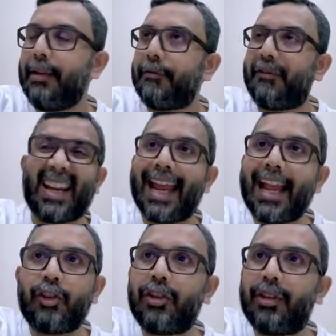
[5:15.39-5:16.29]

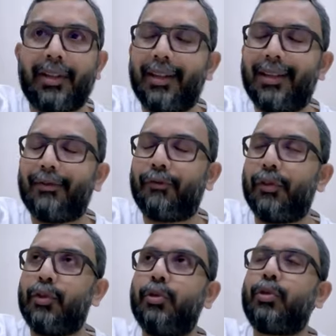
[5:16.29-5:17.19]
financially, for
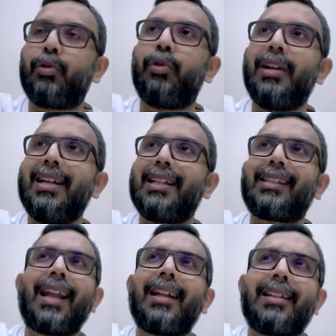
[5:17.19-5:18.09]
you to
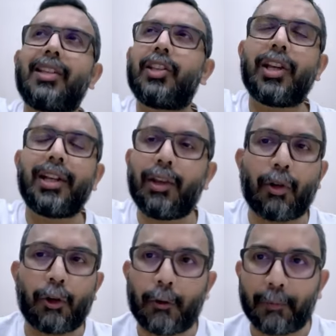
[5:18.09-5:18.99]
start this journey on
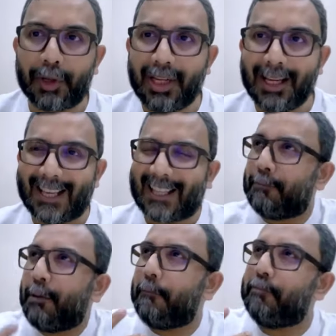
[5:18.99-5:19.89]
entrepreneur, it's
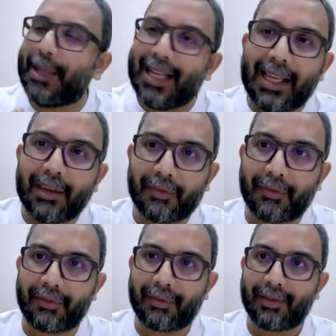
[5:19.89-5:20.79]
about
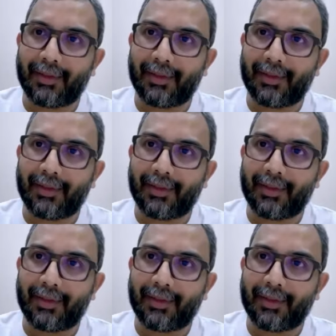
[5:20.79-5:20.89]
belief.